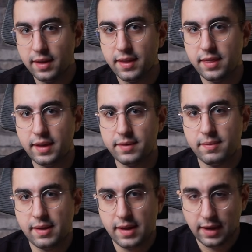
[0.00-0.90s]

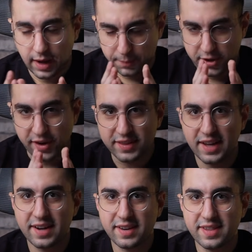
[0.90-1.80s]
then grab your
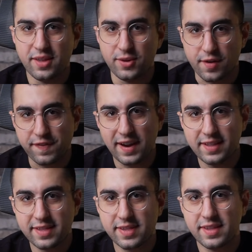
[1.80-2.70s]
darks, your
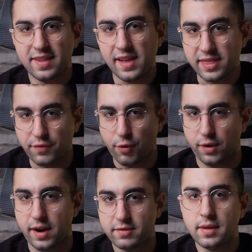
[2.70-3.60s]
flats, in the
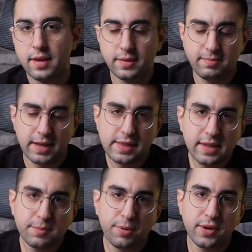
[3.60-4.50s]
foreground. And at
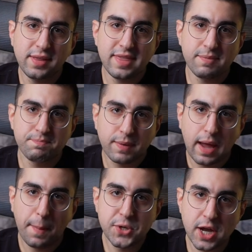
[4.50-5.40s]
that point, the
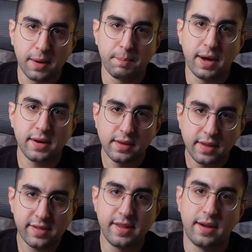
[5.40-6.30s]
capturing part
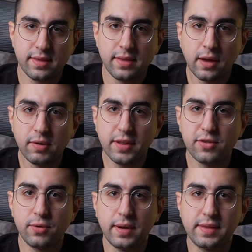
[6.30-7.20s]
is done. Now let's
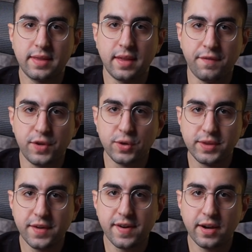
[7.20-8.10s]
look at a few
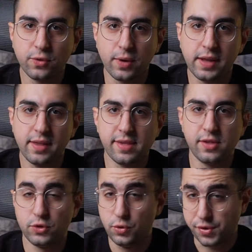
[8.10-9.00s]
different ways
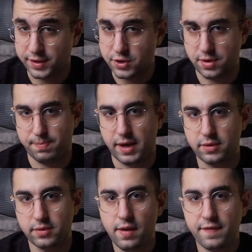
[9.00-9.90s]
to stitch the
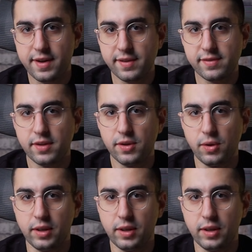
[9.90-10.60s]
panel. First, you need